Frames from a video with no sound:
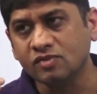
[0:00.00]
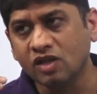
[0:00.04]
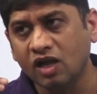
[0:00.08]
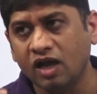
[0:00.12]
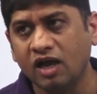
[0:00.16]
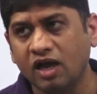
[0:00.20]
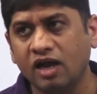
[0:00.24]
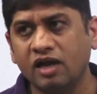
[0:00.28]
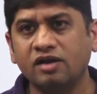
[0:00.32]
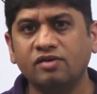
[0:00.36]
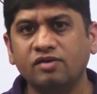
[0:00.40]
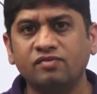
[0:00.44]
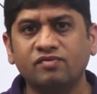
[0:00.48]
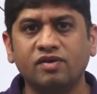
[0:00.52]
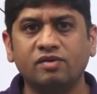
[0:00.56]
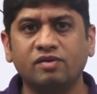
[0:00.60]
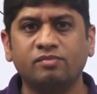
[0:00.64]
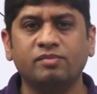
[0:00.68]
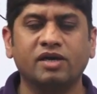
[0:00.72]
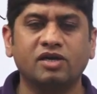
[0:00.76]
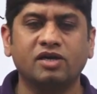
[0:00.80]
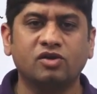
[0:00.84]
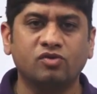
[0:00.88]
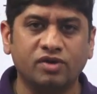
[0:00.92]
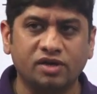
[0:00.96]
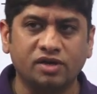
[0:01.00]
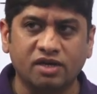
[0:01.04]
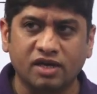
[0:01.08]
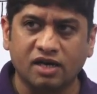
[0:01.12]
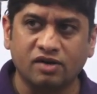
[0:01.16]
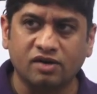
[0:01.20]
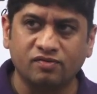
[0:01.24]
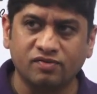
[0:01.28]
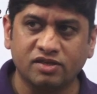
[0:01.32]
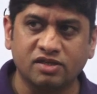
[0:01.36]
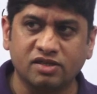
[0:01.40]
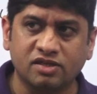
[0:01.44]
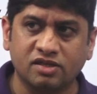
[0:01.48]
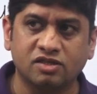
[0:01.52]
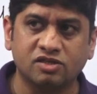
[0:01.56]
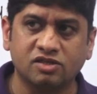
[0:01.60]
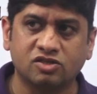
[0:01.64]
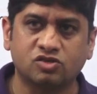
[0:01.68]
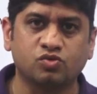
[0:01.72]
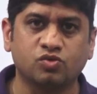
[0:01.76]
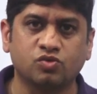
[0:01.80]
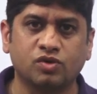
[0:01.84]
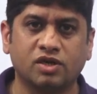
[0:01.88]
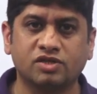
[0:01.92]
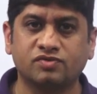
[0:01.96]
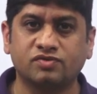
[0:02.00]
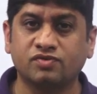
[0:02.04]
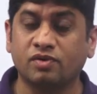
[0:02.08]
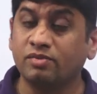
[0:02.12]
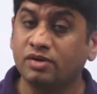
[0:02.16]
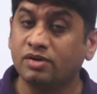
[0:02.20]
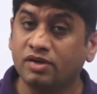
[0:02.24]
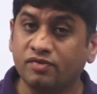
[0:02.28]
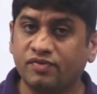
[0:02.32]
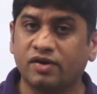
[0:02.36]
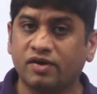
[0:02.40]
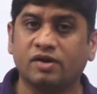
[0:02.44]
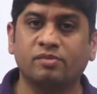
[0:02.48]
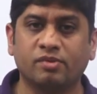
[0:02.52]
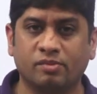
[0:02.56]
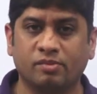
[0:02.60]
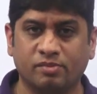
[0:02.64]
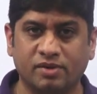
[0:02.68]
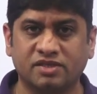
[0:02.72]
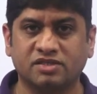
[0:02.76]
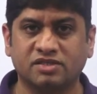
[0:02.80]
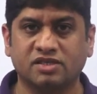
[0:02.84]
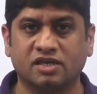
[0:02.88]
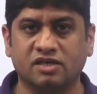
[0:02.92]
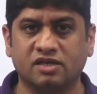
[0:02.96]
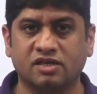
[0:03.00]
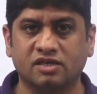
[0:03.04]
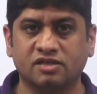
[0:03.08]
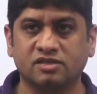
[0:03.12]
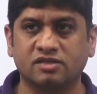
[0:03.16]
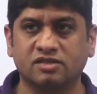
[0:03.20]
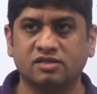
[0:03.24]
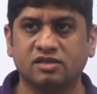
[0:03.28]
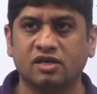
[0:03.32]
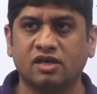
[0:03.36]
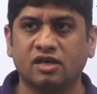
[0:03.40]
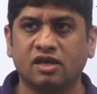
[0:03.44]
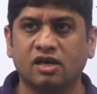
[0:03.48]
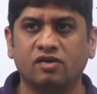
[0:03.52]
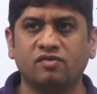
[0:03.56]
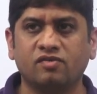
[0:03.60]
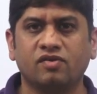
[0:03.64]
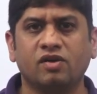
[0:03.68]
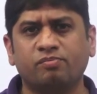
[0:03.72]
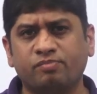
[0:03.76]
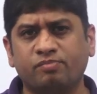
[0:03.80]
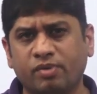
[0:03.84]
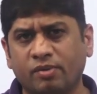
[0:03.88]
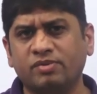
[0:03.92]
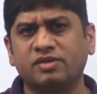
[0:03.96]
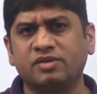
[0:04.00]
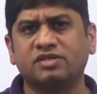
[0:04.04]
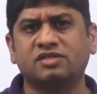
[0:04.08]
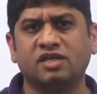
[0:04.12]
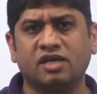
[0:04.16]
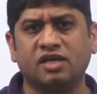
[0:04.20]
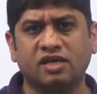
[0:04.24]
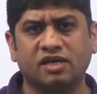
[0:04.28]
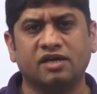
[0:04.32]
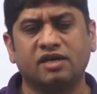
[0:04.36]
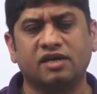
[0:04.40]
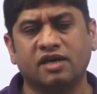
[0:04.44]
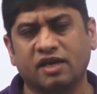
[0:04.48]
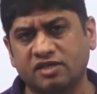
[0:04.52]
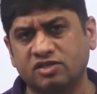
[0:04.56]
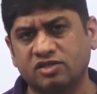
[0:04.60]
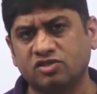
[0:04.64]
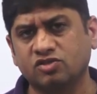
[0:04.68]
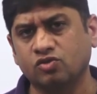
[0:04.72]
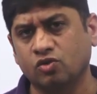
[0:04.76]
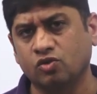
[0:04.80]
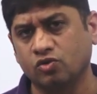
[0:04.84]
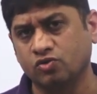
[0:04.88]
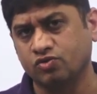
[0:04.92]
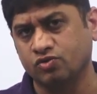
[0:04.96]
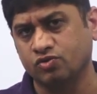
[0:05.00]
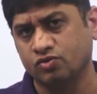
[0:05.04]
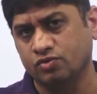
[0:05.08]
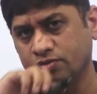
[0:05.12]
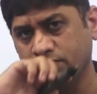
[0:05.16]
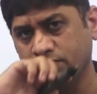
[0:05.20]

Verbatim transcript: and will make you interact with students from different public sectors. we Will publish their interactions also.